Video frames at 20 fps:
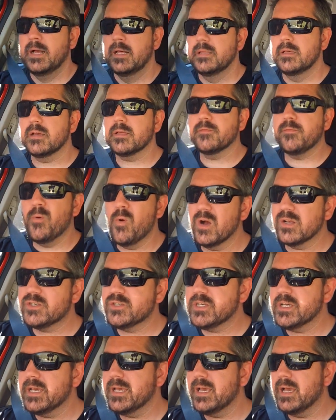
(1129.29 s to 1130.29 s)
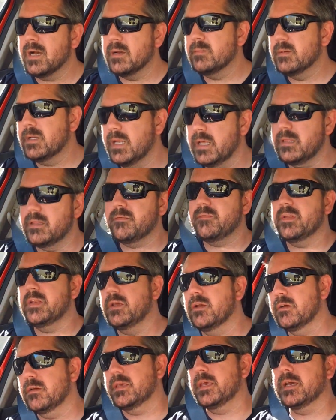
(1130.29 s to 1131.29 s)
Thanks for watching. I'm going to end the
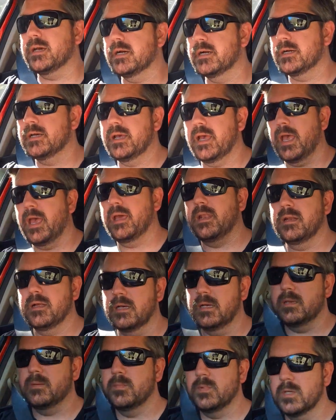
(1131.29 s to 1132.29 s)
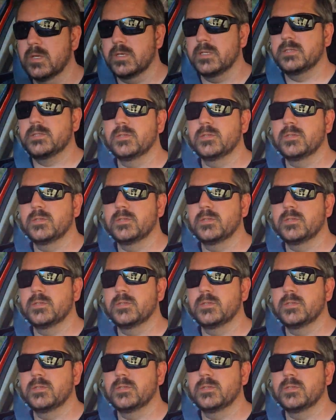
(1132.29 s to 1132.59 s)
video here, and I am going